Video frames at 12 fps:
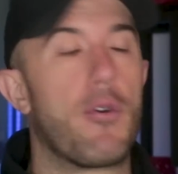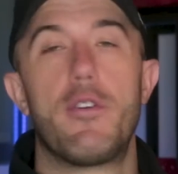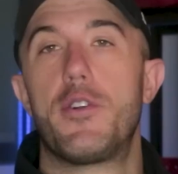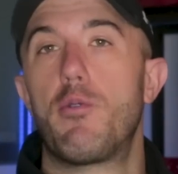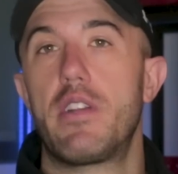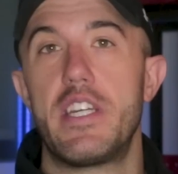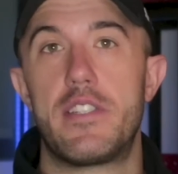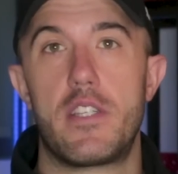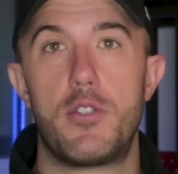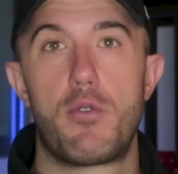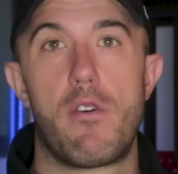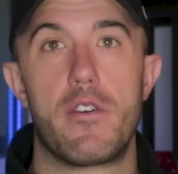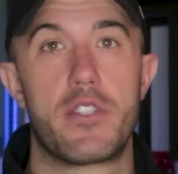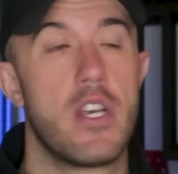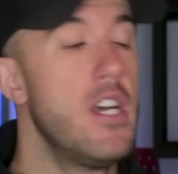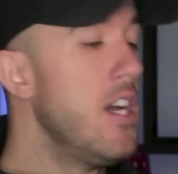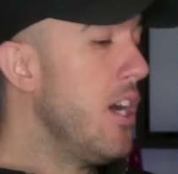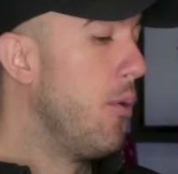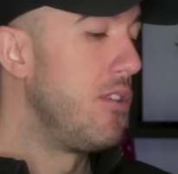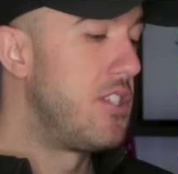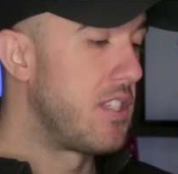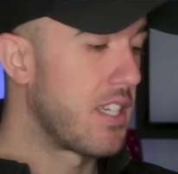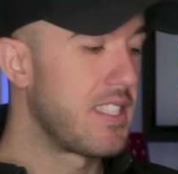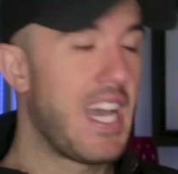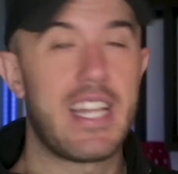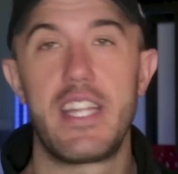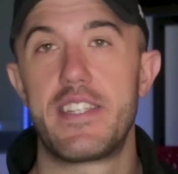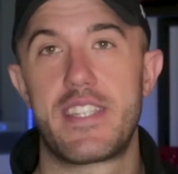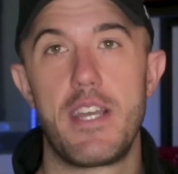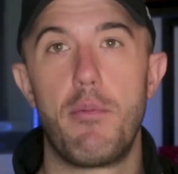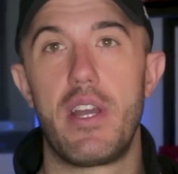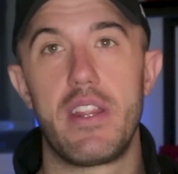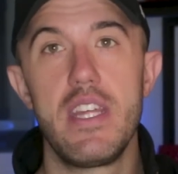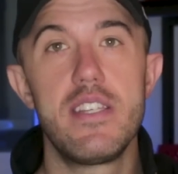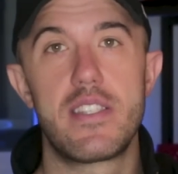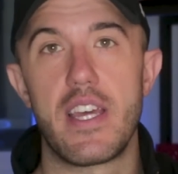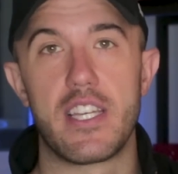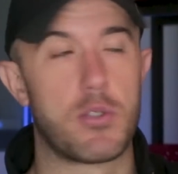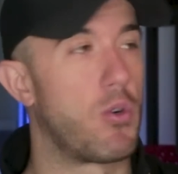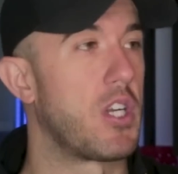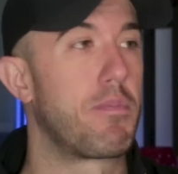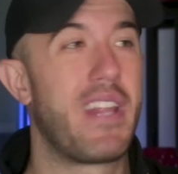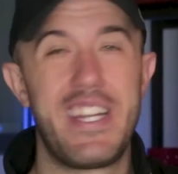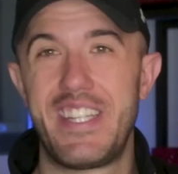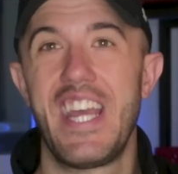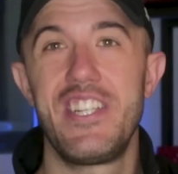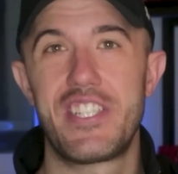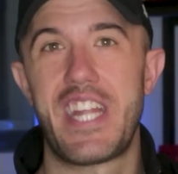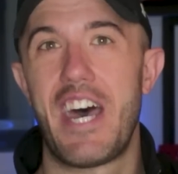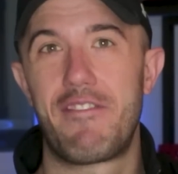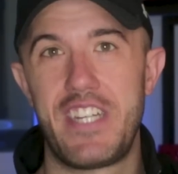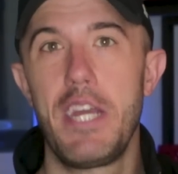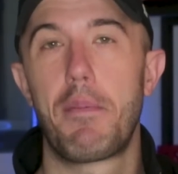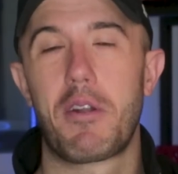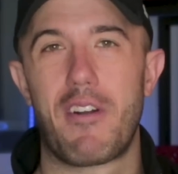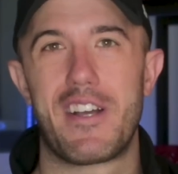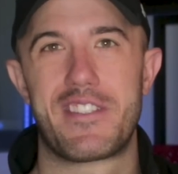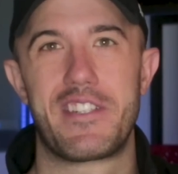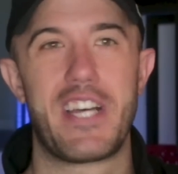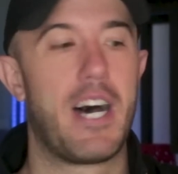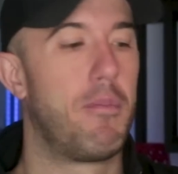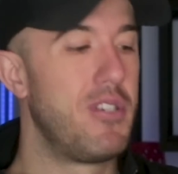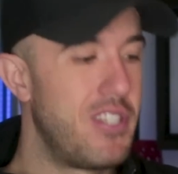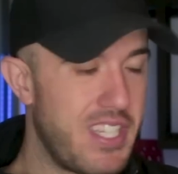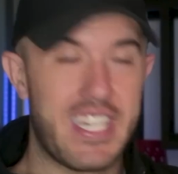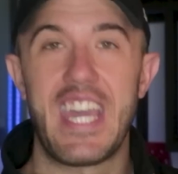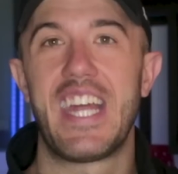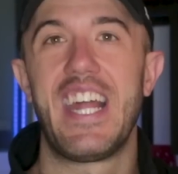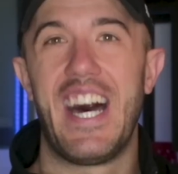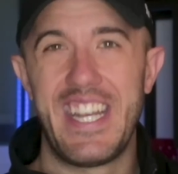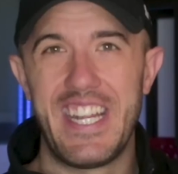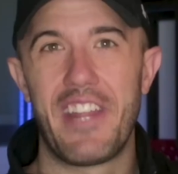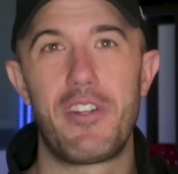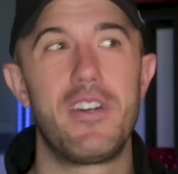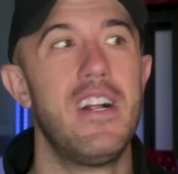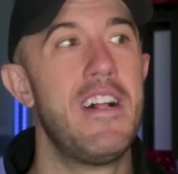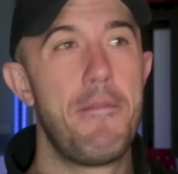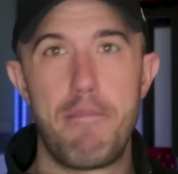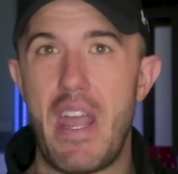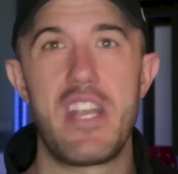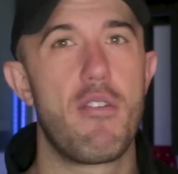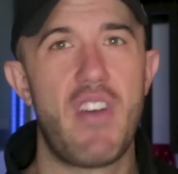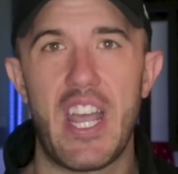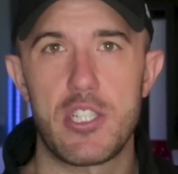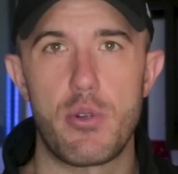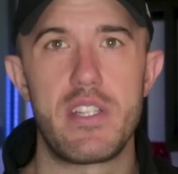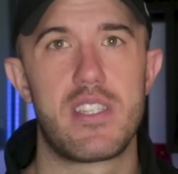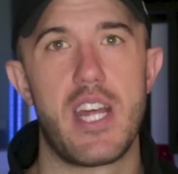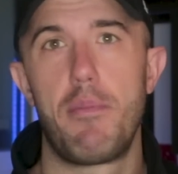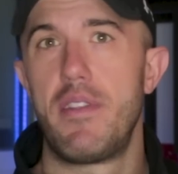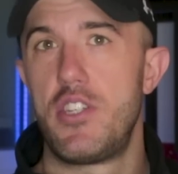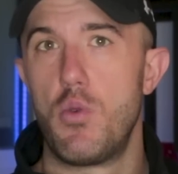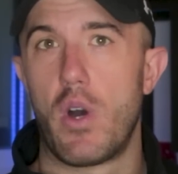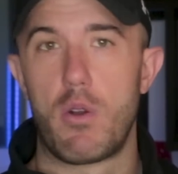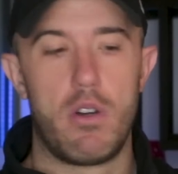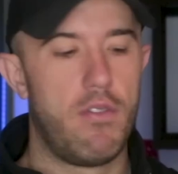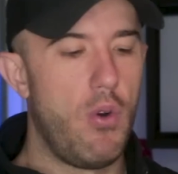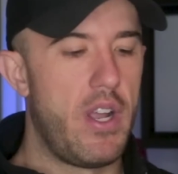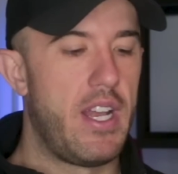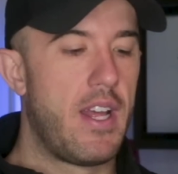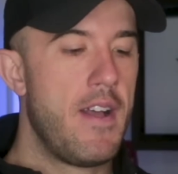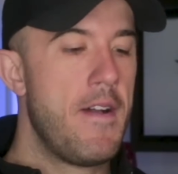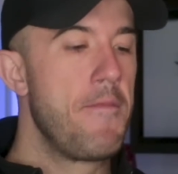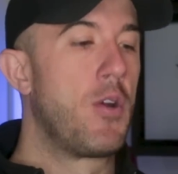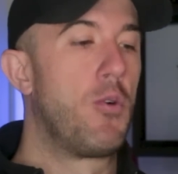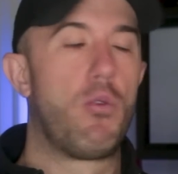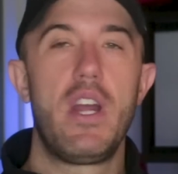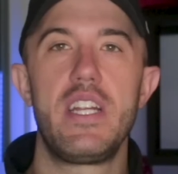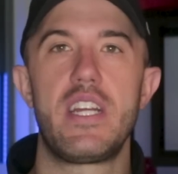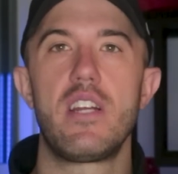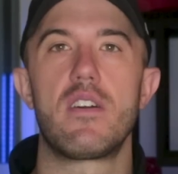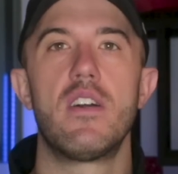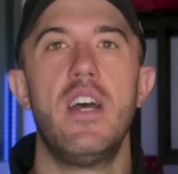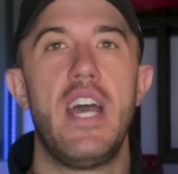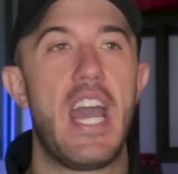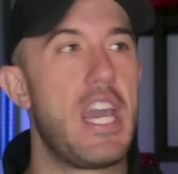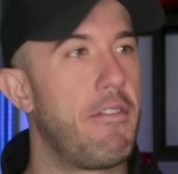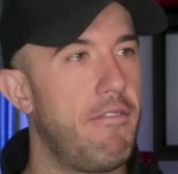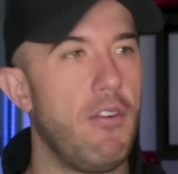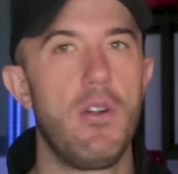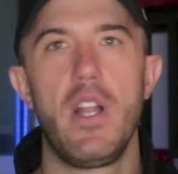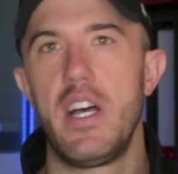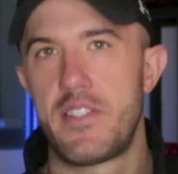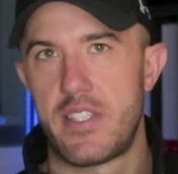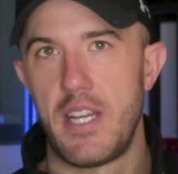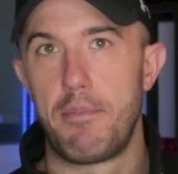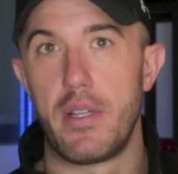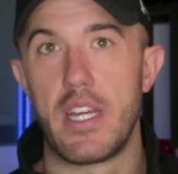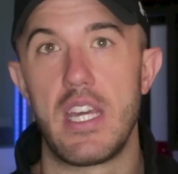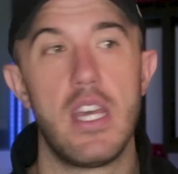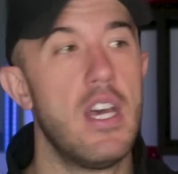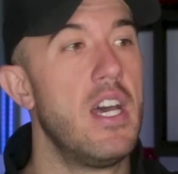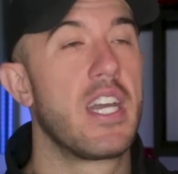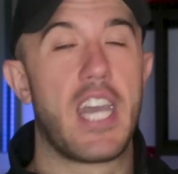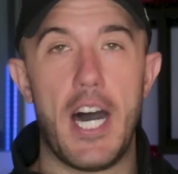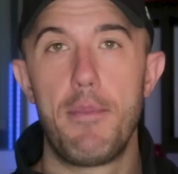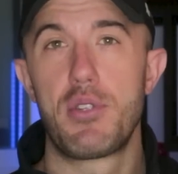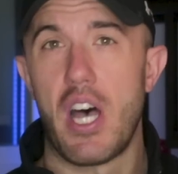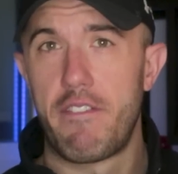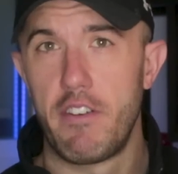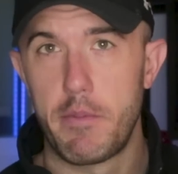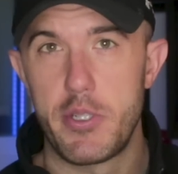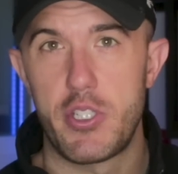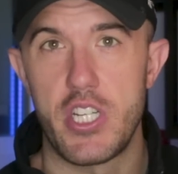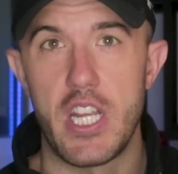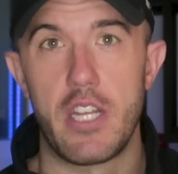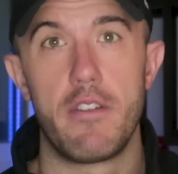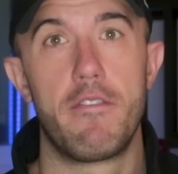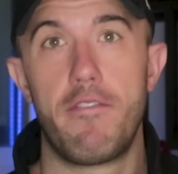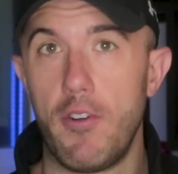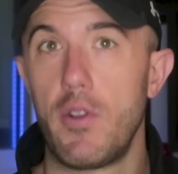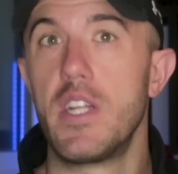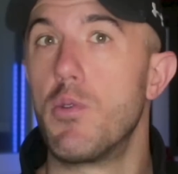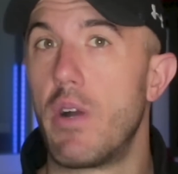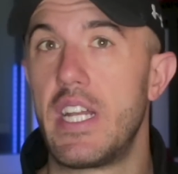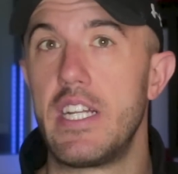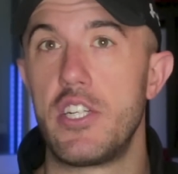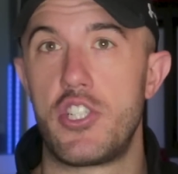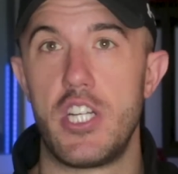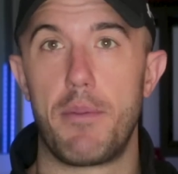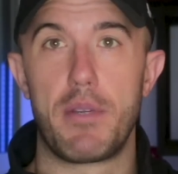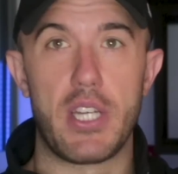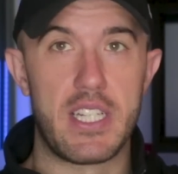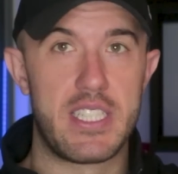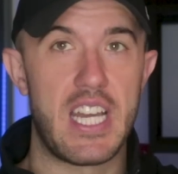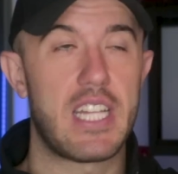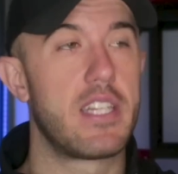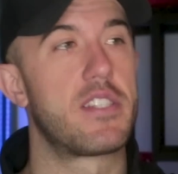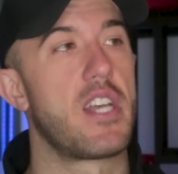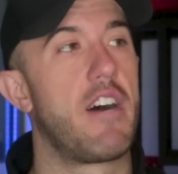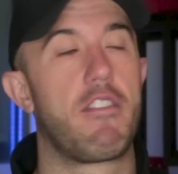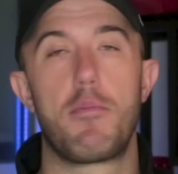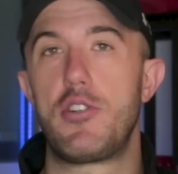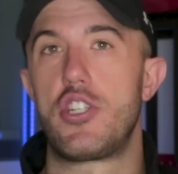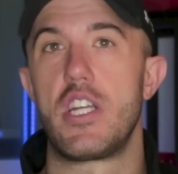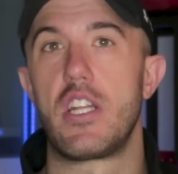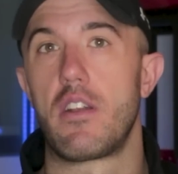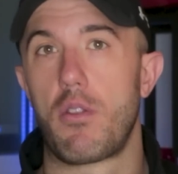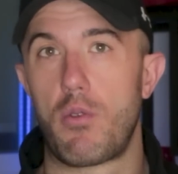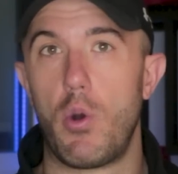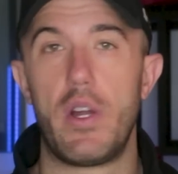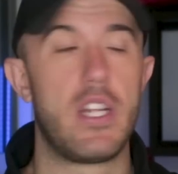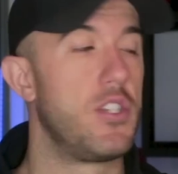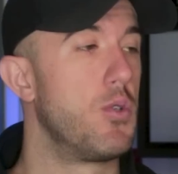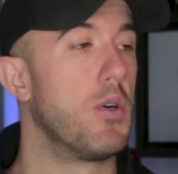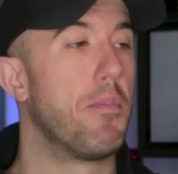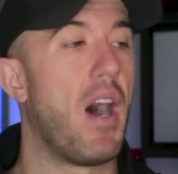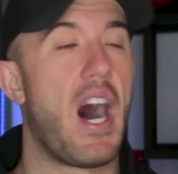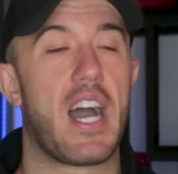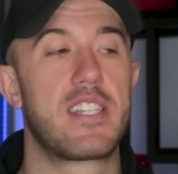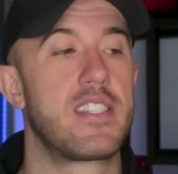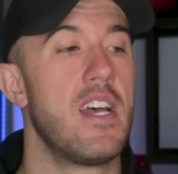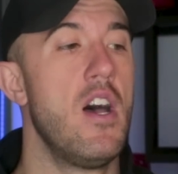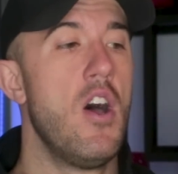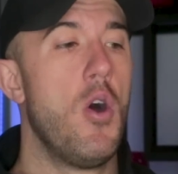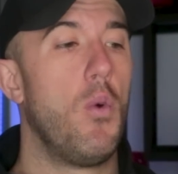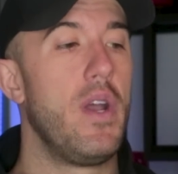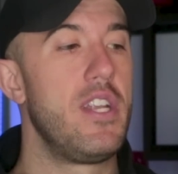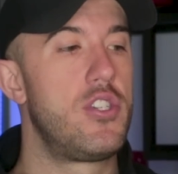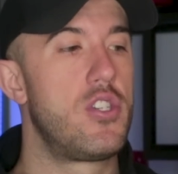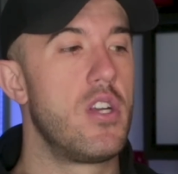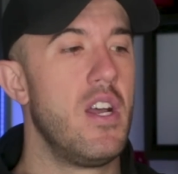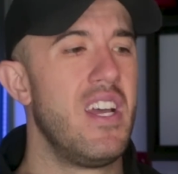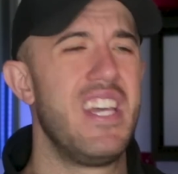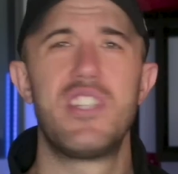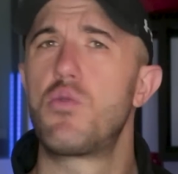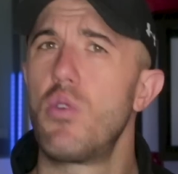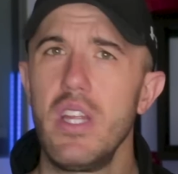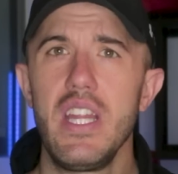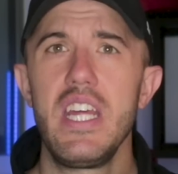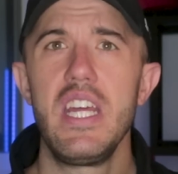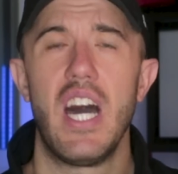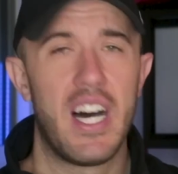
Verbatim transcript: order to release the drawers, which is exactly the same way these things work. They, they just have tape across the top, which is again, another manufacturing step that you want to avoid. Right here, a full assembly comes off of a machine fully ready to ship. You can take this off of the machine, throw it into a box, which is really